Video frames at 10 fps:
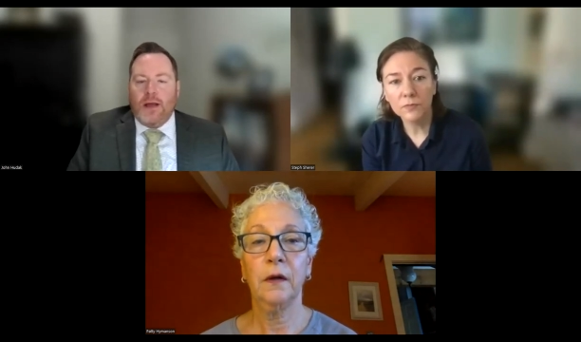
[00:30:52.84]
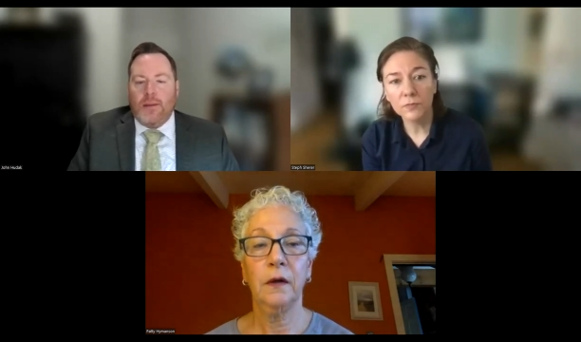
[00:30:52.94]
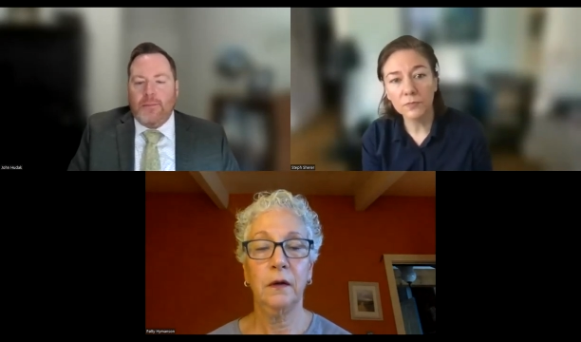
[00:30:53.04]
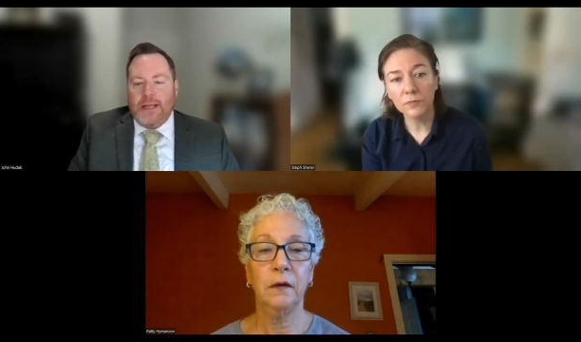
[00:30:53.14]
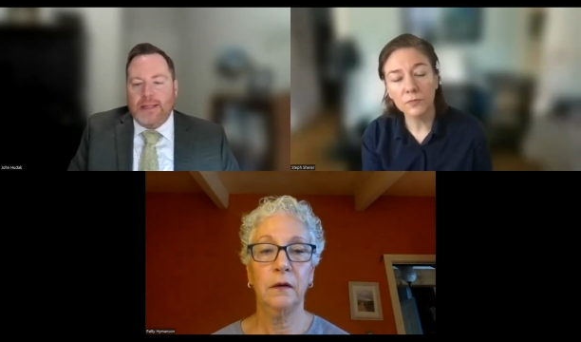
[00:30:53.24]

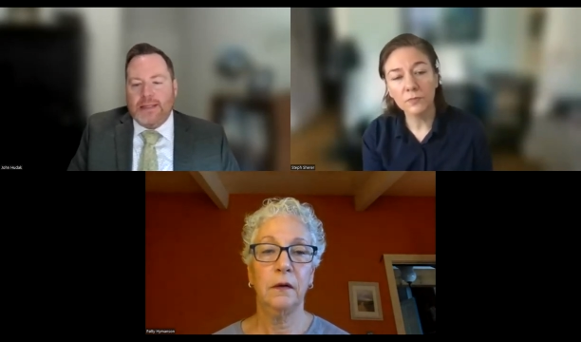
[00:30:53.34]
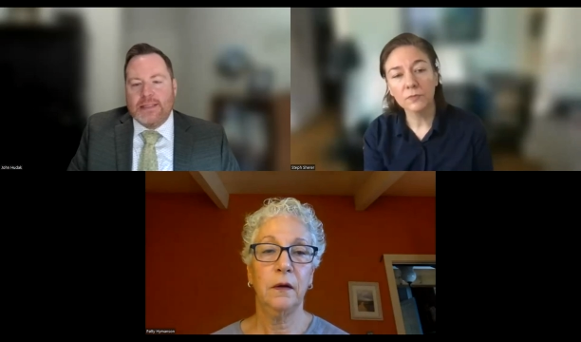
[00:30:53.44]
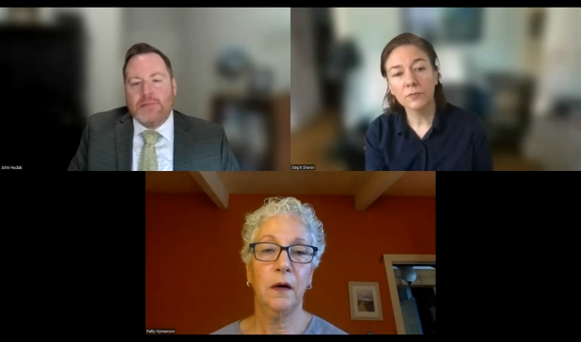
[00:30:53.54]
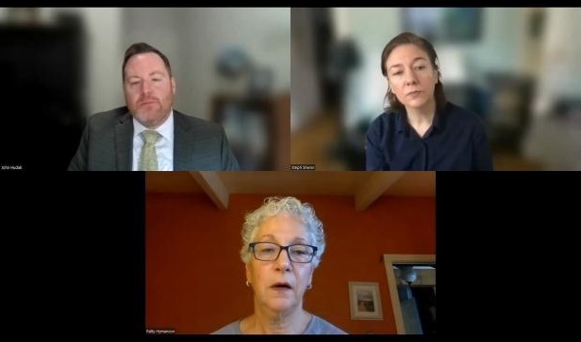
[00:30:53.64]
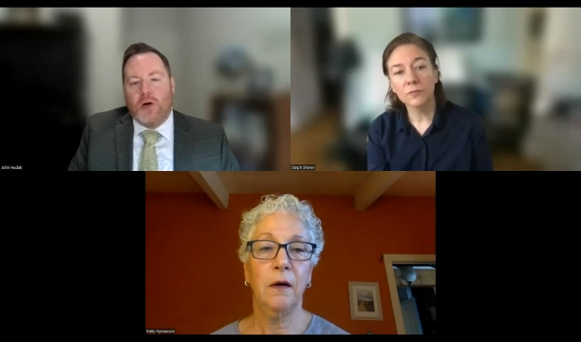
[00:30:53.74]
Speaker 1: um, at
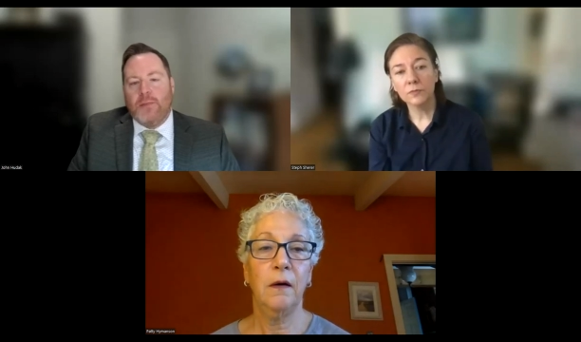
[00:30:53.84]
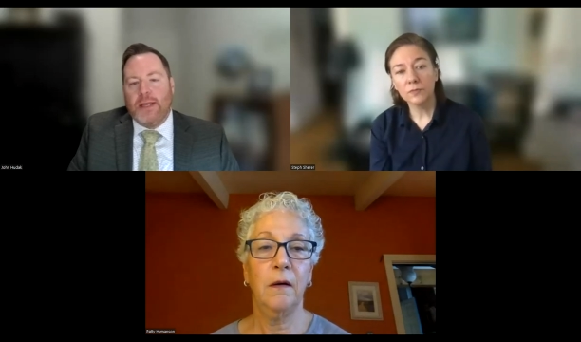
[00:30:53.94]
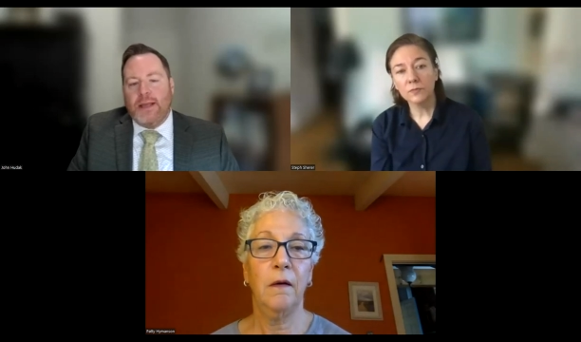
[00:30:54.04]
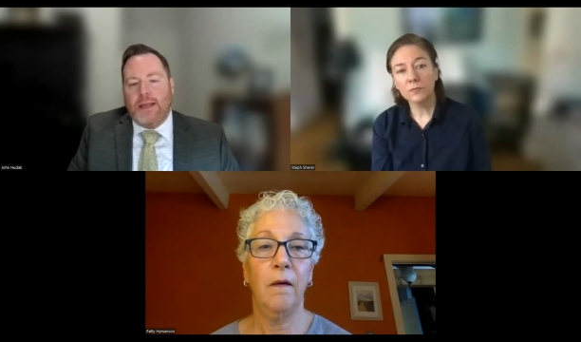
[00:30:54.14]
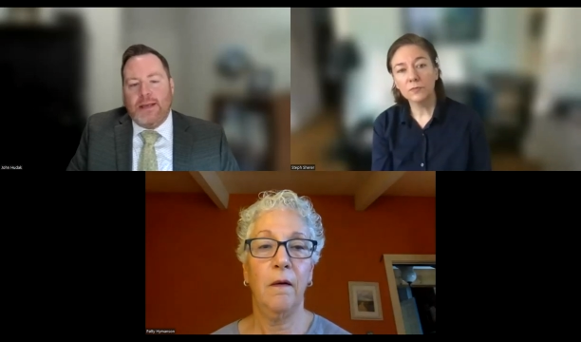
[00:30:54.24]
this
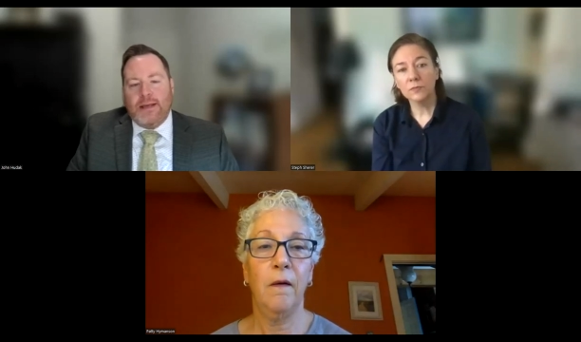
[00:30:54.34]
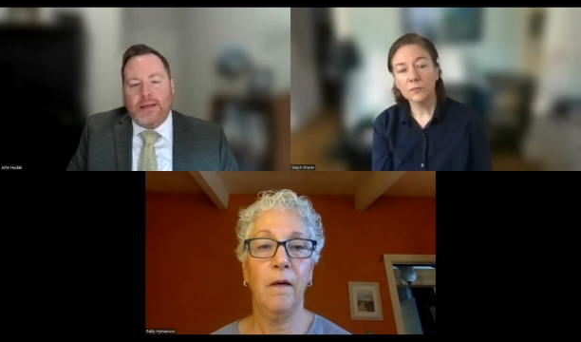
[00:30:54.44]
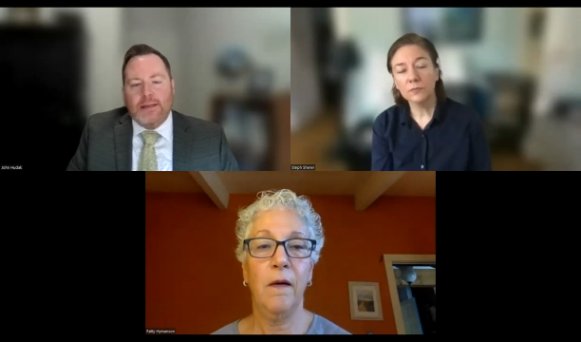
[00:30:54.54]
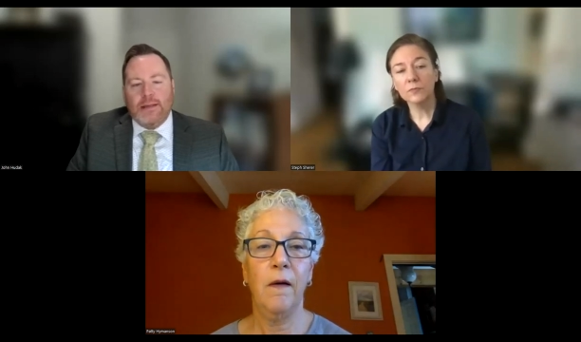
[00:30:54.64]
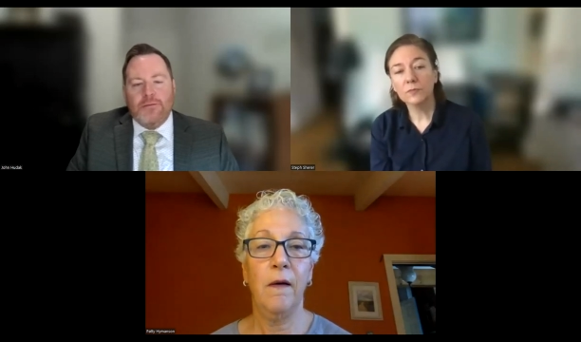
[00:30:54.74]
moment. And,
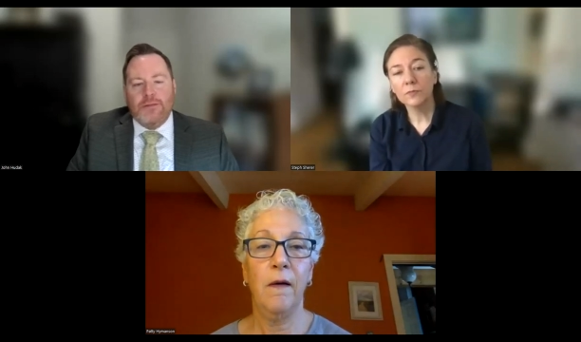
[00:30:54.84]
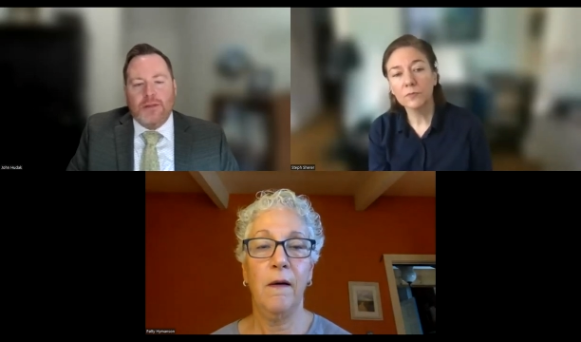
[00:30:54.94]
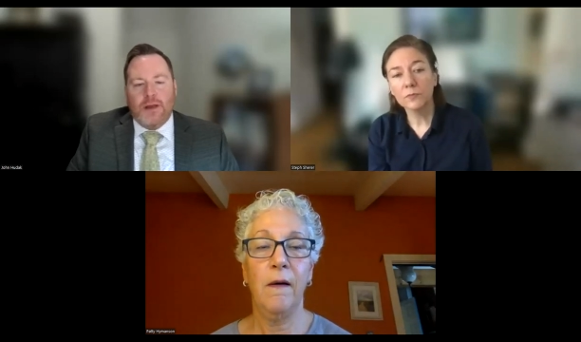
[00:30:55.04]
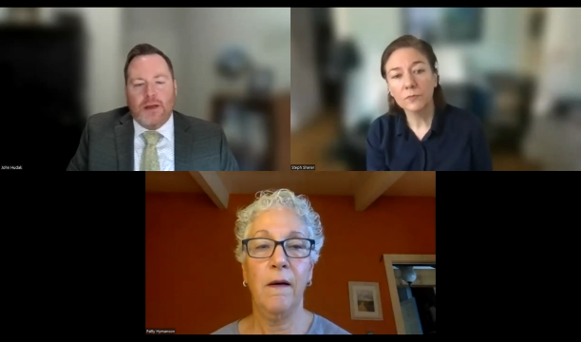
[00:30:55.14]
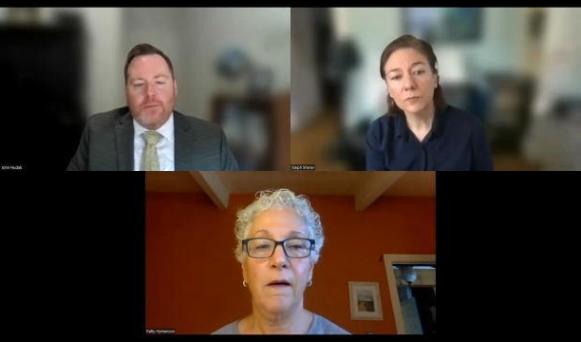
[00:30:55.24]
and I'd love
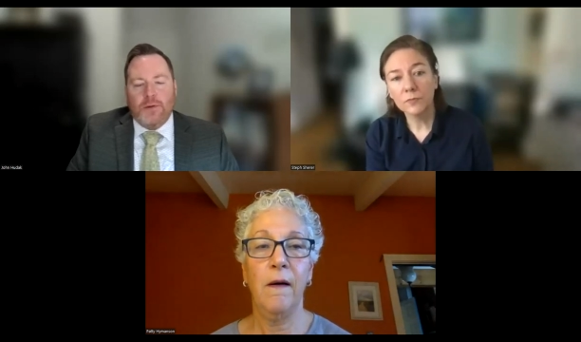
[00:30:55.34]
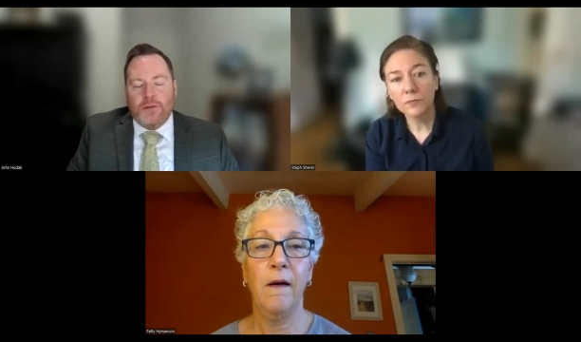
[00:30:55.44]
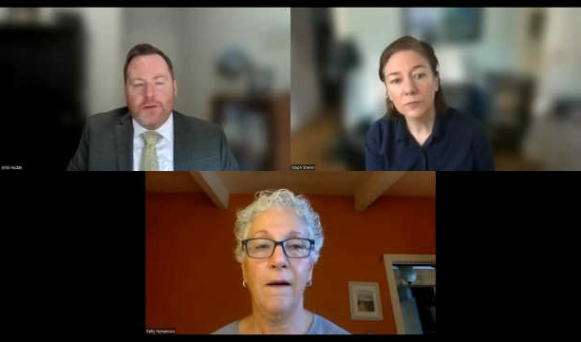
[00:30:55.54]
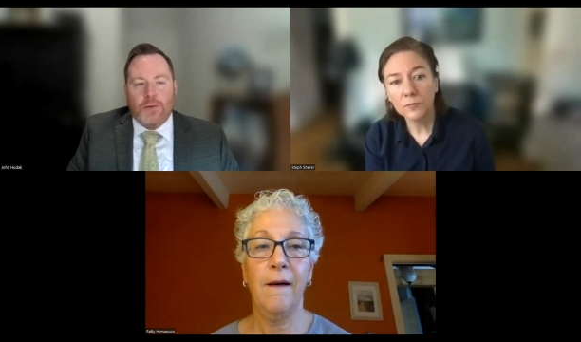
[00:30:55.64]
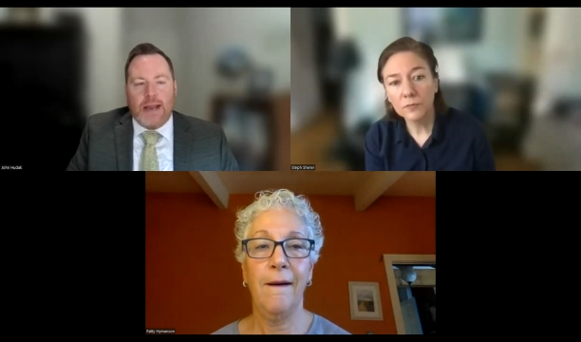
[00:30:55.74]
uh,
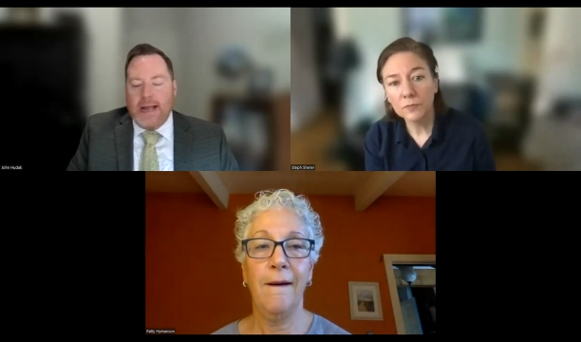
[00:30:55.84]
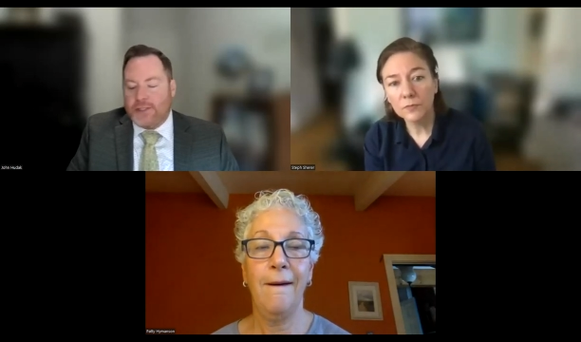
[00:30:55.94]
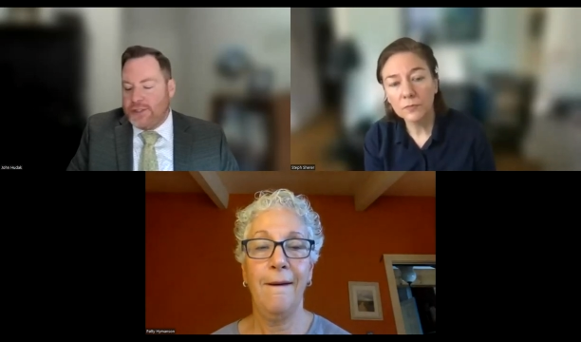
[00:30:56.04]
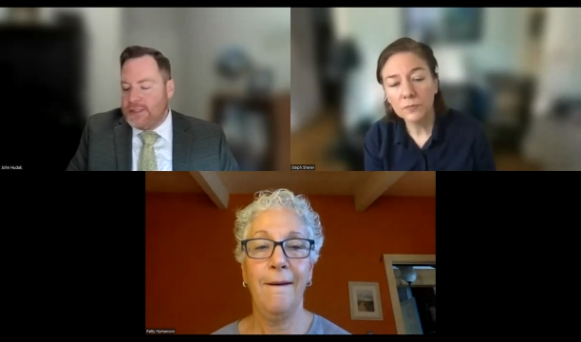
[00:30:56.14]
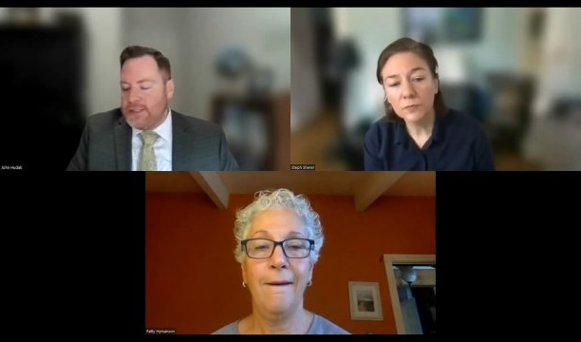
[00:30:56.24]
both of your
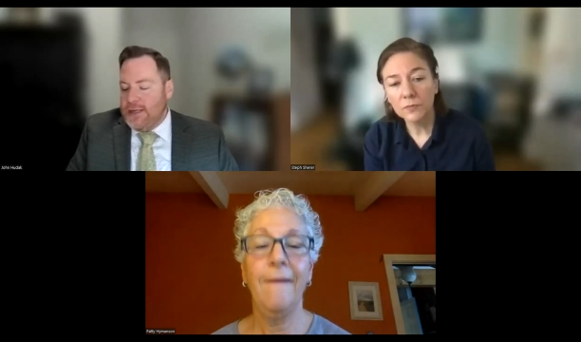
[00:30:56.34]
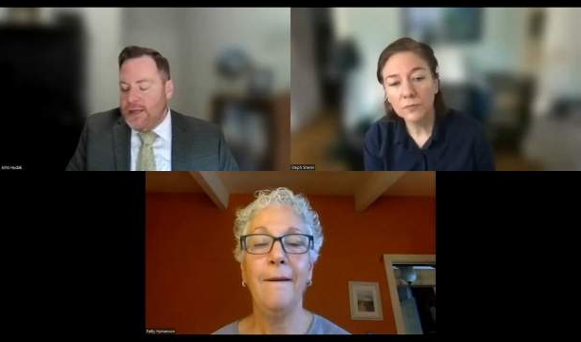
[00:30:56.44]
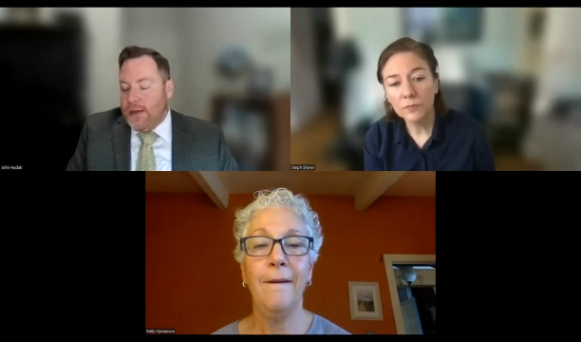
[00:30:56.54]
reactions.